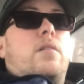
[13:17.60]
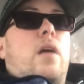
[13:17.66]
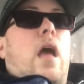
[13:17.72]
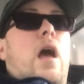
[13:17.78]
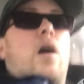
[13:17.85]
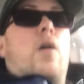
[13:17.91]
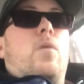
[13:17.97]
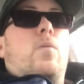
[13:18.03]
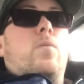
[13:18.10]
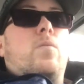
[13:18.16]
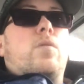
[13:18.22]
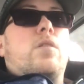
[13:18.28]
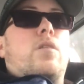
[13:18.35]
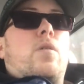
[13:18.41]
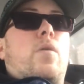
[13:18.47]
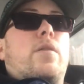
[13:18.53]
how
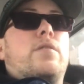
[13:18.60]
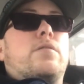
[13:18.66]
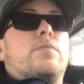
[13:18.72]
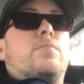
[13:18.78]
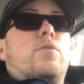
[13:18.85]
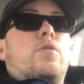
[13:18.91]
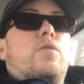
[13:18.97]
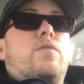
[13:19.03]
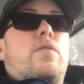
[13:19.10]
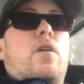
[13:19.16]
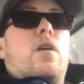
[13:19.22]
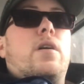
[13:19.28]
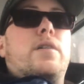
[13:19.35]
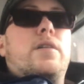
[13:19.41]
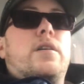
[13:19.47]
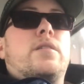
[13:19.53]
we're going to move
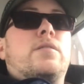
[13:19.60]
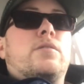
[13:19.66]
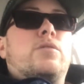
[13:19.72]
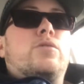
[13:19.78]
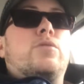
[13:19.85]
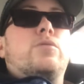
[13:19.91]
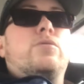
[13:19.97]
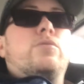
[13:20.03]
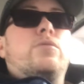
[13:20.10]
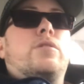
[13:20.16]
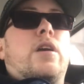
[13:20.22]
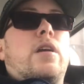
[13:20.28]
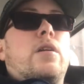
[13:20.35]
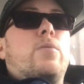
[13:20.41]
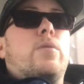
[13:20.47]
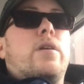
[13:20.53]
on into
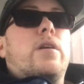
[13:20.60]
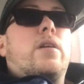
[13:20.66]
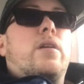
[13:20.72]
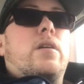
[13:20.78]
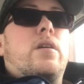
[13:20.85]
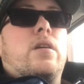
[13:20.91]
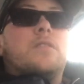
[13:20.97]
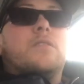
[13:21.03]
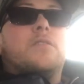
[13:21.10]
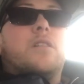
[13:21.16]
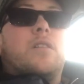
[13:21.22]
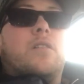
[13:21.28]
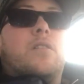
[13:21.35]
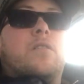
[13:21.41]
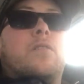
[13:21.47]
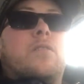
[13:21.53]
Tech Week. So
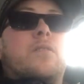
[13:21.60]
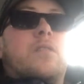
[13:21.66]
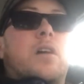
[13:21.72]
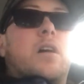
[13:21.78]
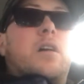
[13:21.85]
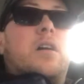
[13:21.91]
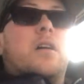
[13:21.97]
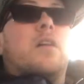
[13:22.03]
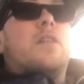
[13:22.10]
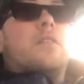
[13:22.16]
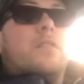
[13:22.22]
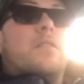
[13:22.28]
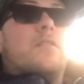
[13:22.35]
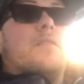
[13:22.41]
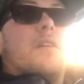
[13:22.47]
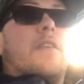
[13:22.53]

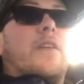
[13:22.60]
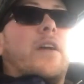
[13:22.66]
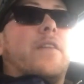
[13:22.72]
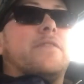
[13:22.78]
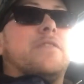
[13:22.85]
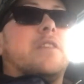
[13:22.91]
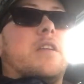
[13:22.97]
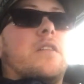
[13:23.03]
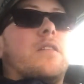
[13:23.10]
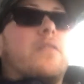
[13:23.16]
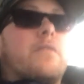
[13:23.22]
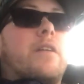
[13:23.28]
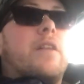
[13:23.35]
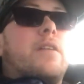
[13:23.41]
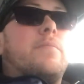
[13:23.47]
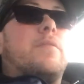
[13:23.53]
I think I've said it
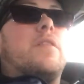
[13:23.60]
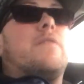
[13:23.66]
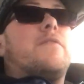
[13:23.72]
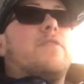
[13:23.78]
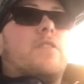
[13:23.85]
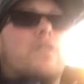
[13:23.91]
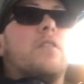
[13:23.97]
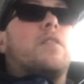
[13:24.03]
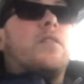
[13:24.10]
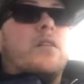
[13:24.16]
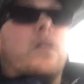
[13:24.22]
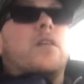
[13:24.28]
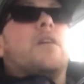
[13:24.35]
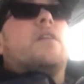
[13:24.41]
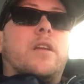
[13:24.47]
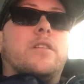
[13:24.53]
already, but if you're
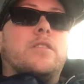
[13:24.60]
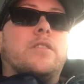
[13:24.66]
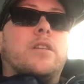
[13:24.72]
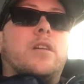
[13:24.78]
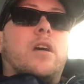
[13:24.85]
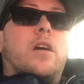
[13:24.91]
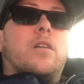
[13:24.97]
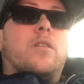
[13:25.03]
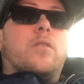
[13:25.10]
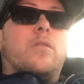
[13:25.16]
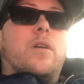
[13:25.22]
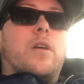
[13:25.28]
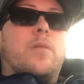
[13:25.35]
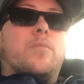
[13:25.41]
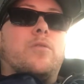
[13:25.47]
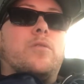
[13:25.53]
in Chicago,
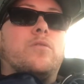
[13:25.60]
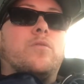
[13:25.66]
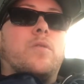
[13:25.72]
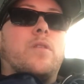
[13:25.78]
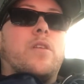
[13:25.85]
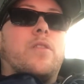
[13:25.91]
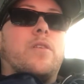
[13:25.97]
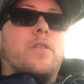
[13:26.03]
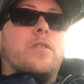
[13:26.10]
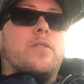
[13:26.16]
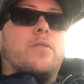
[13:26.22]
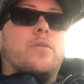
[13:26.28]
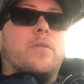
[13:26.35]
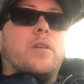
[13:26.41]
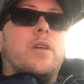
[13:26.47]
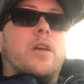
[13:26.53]
April 23rd
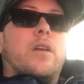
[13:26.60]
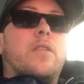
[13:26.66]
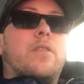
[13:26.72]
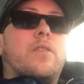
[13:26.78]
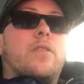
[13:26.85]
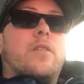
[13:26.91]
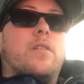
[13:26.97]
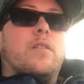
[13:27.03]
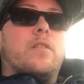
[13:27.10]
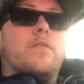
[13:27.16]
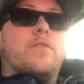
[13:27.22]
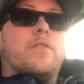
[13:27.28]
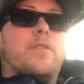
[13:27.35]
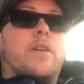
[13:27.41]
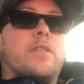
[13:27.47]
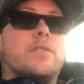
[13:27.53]
to 28th
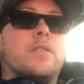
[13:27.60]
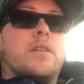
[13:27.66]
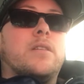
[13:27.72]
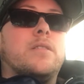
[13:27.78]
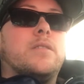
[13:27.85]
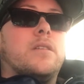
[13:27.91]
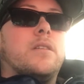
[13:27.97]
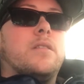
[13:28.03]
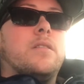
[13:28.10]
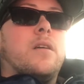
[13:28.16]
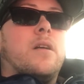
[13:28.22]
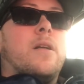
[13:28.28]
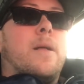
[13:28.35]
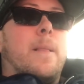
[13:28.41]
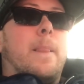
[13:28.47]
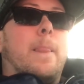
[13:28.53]
of 2018,
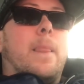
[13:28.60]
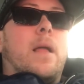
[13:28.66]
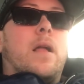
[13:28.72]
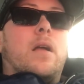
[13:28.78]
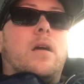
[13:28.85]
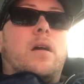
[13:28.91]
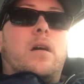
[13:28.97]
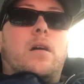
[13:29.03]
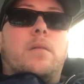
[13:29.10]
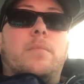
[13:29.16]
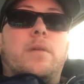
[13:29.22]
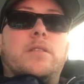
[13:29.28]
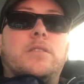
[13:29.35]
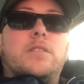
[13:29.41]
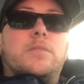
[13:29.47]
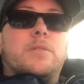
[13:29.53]

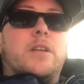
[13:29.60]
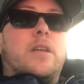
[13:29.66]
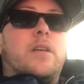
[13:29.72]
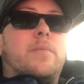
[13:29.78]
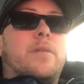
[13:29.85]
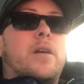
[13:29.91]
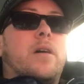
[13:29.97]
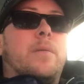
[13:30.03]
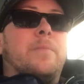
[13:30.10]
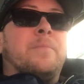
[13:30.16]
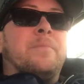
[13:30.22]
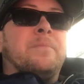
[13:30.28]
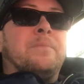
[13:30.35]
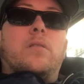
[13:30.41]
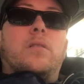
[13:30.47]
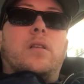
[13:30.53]
message me, hit me up.
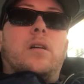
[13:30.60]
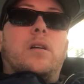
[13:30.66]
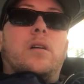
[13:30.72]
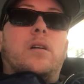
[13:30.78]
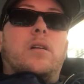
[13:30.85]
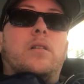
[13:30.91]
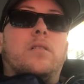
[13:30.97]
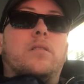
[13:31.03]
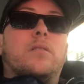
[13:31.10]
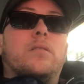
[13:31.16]
We'll